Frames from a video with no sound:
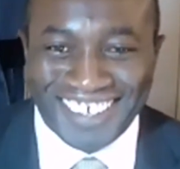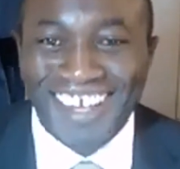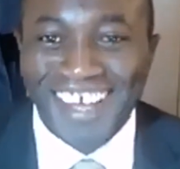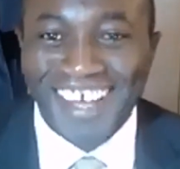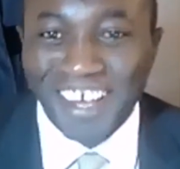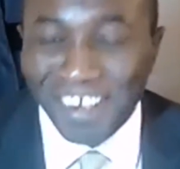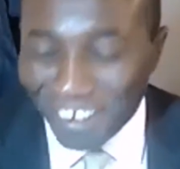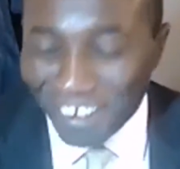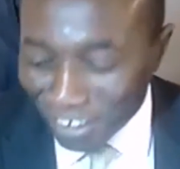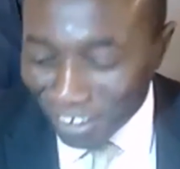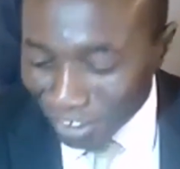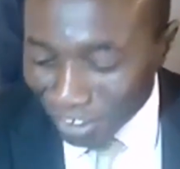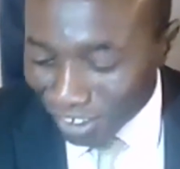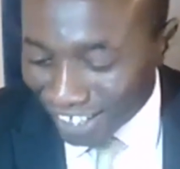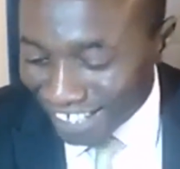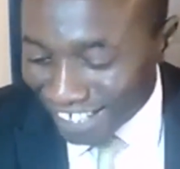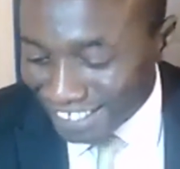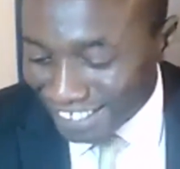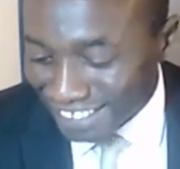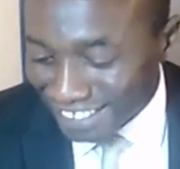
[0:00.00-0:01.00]
Oh no, okay,
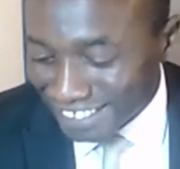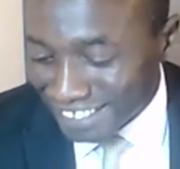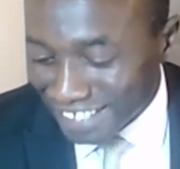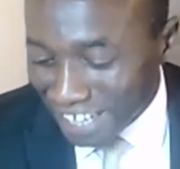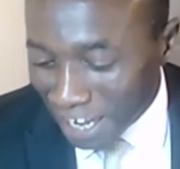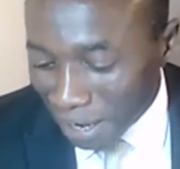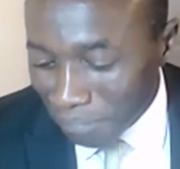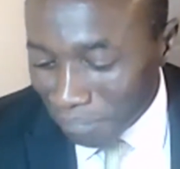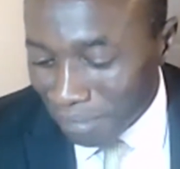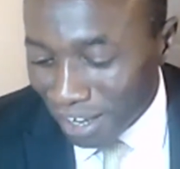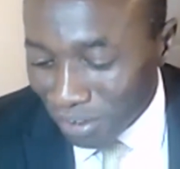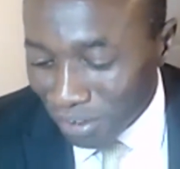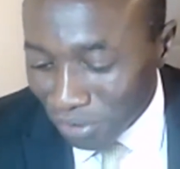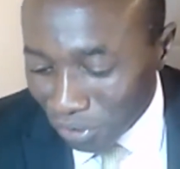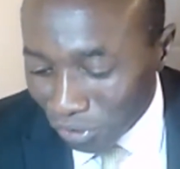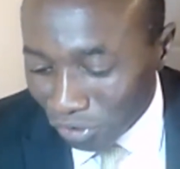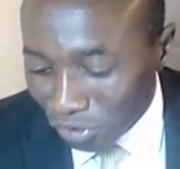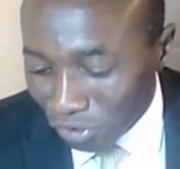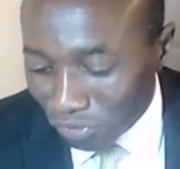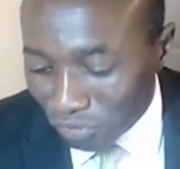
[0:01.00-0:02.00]
that is Gambia Youths
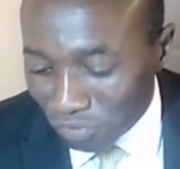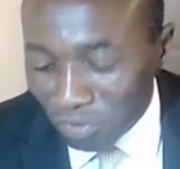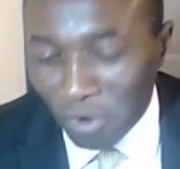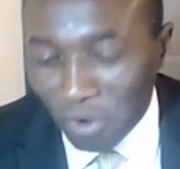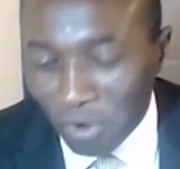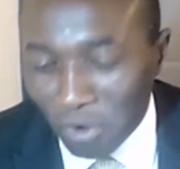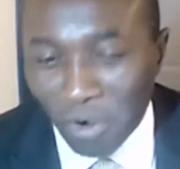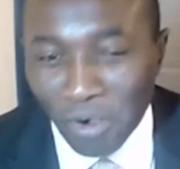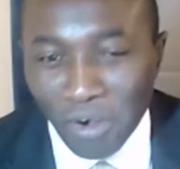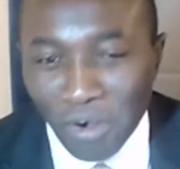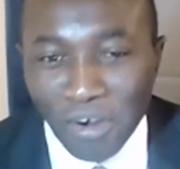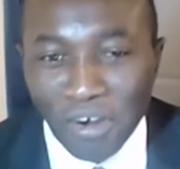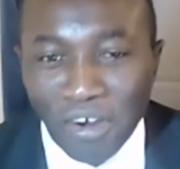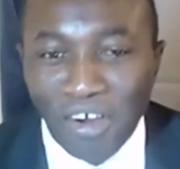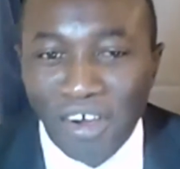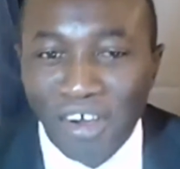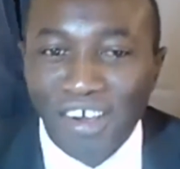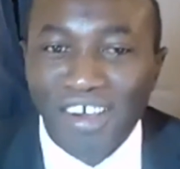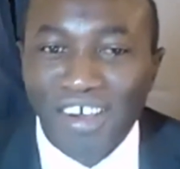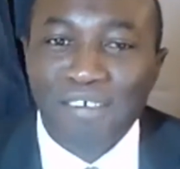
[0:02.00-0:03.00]
for
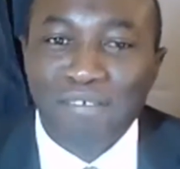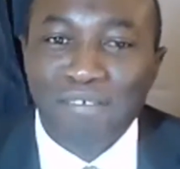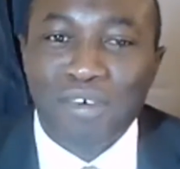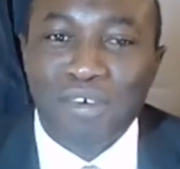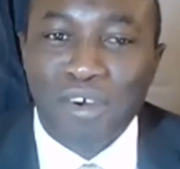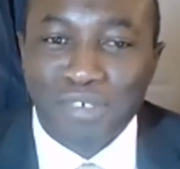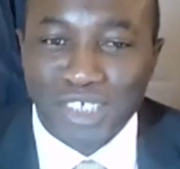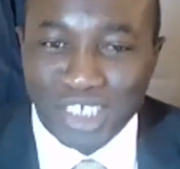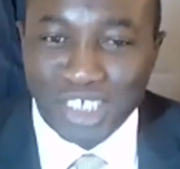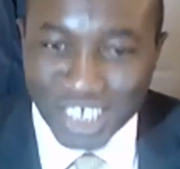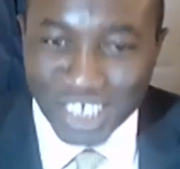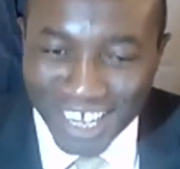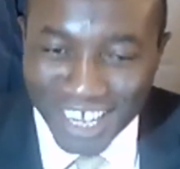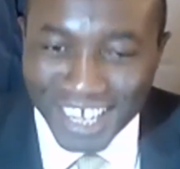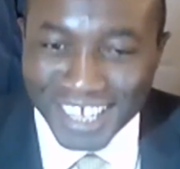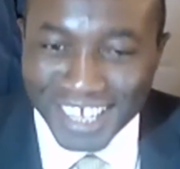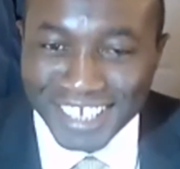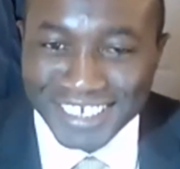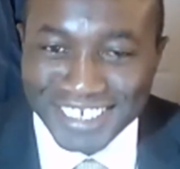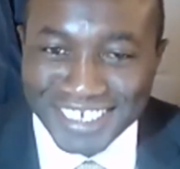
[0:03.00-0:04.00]
Change.
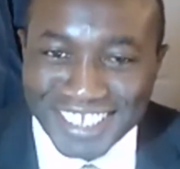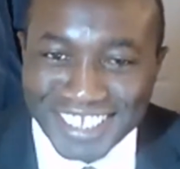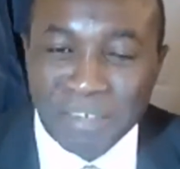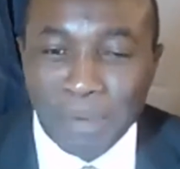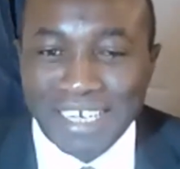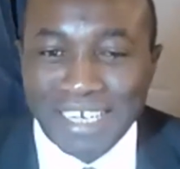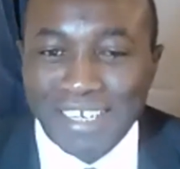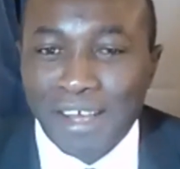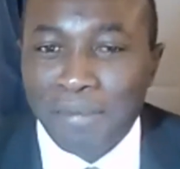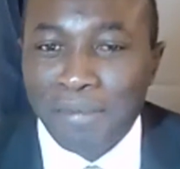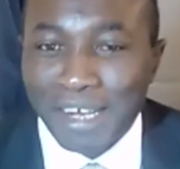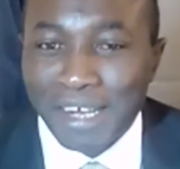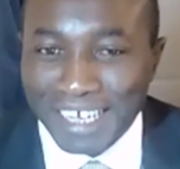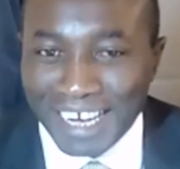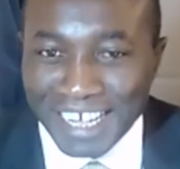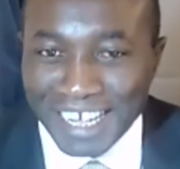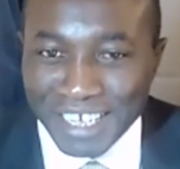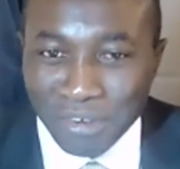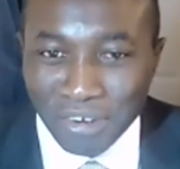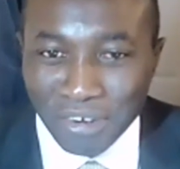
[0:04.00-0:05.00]
That's the party about
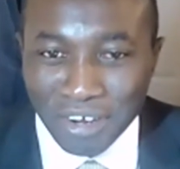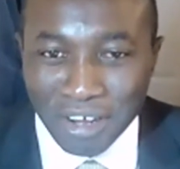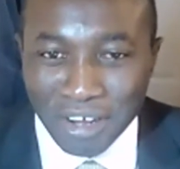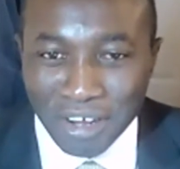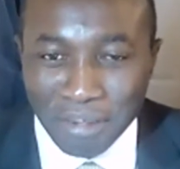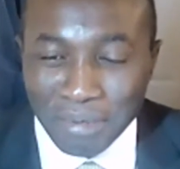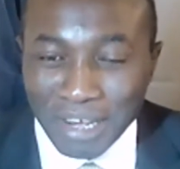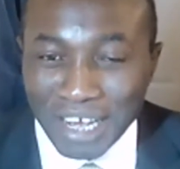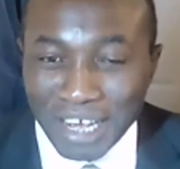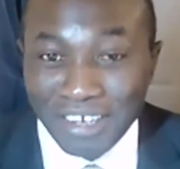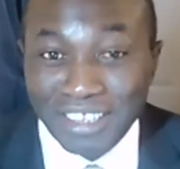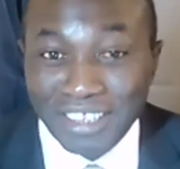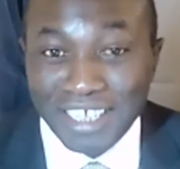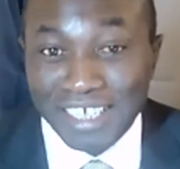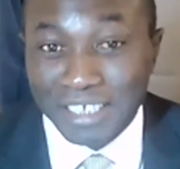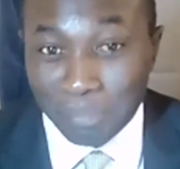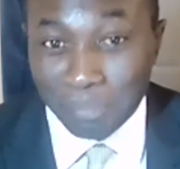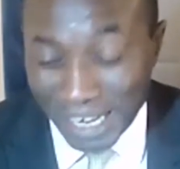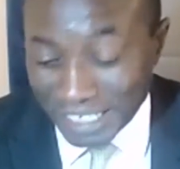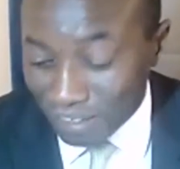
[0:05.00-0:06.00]
Alaji Kura. Well, I don't think it's a
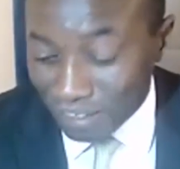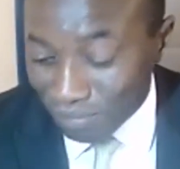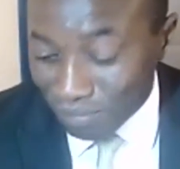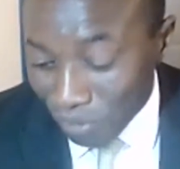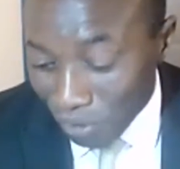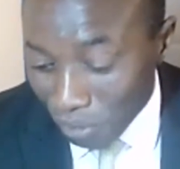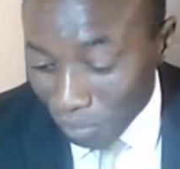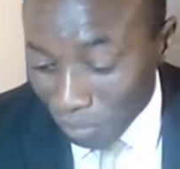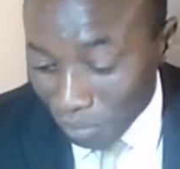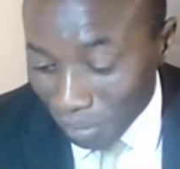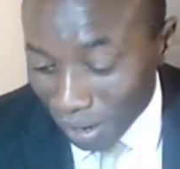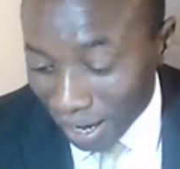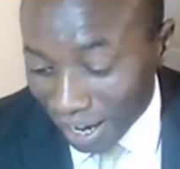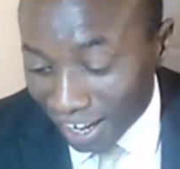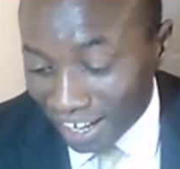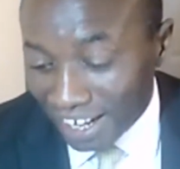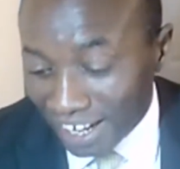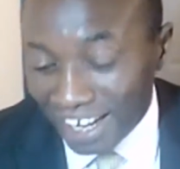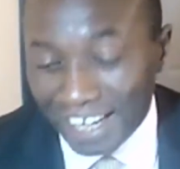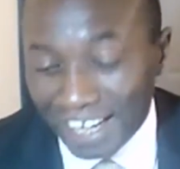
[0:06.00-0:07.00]
party former.
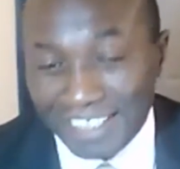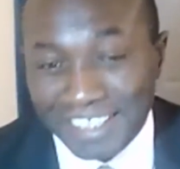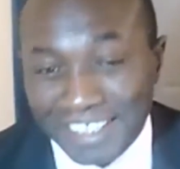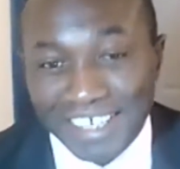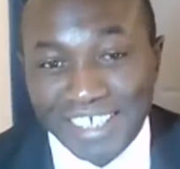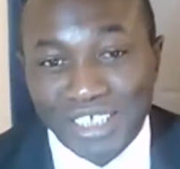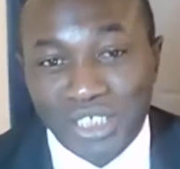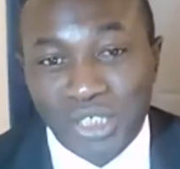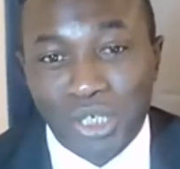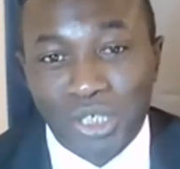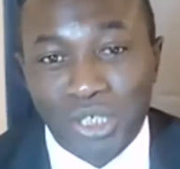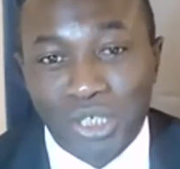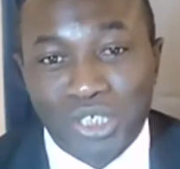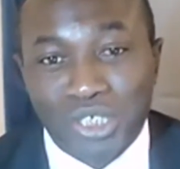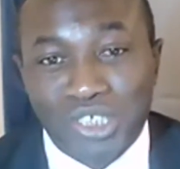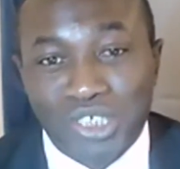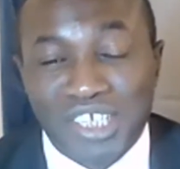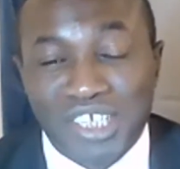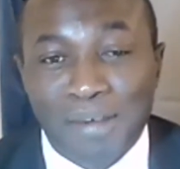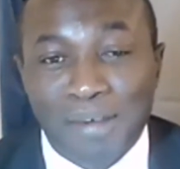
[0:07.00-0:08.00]
I think it's just
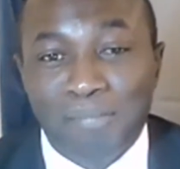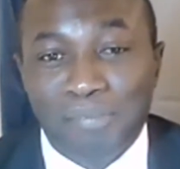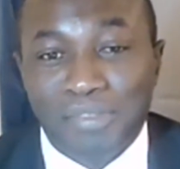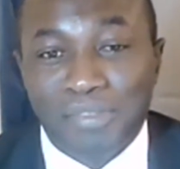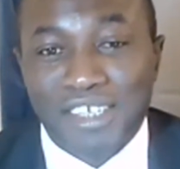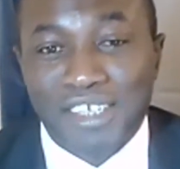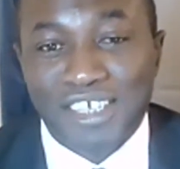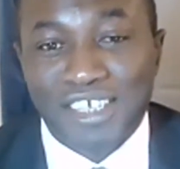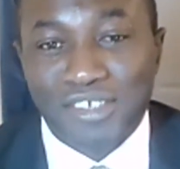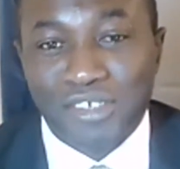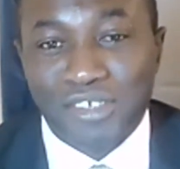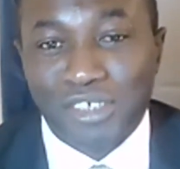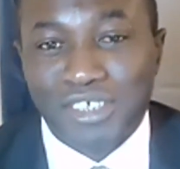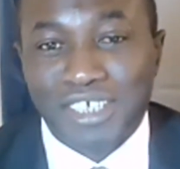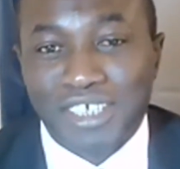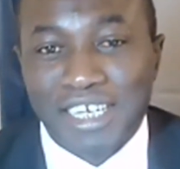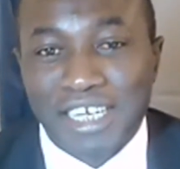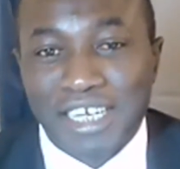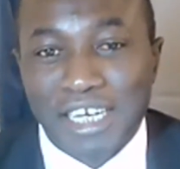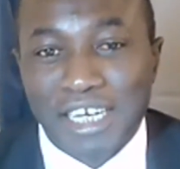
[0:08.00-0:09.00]
an
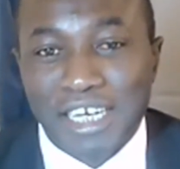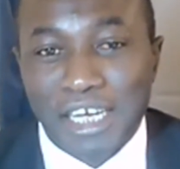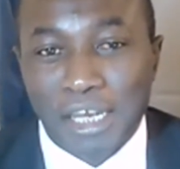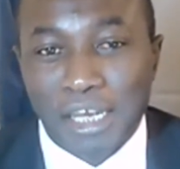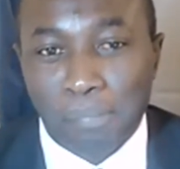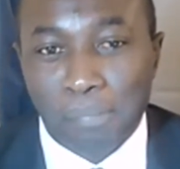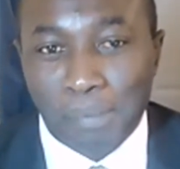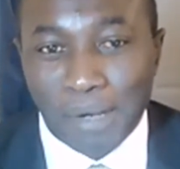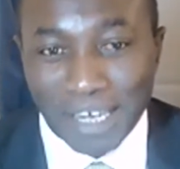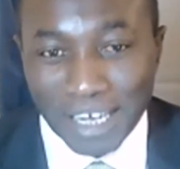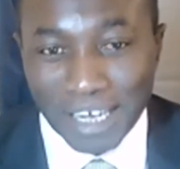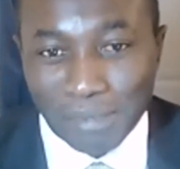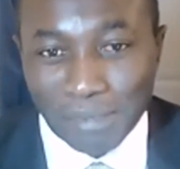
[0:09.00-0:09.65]
independent, because he